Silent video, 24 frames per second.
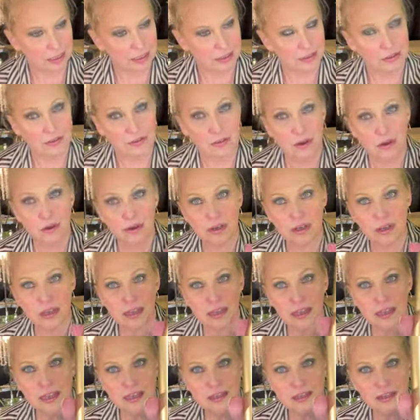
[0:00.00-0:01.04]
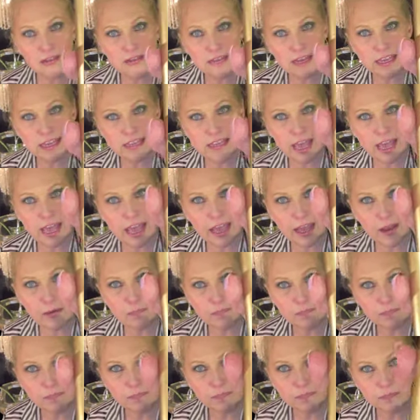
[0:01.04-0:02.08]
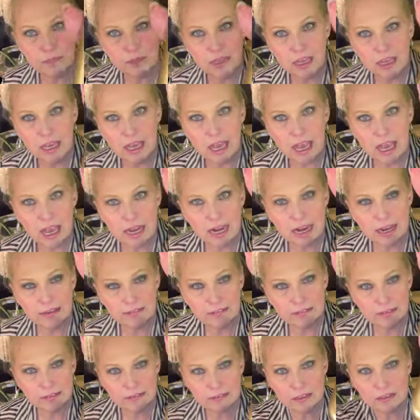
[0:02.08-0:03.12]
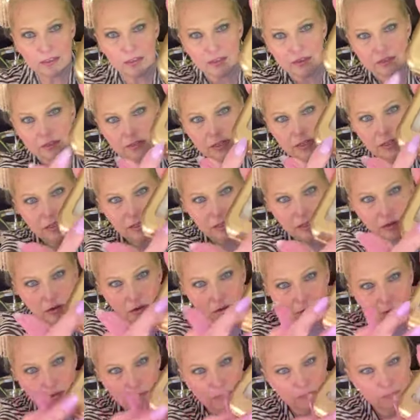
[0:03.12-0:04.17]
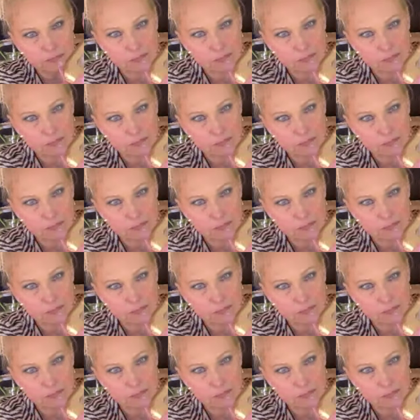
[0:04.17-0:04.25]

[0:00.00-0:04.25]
So it looks like that. And it has this interesting little,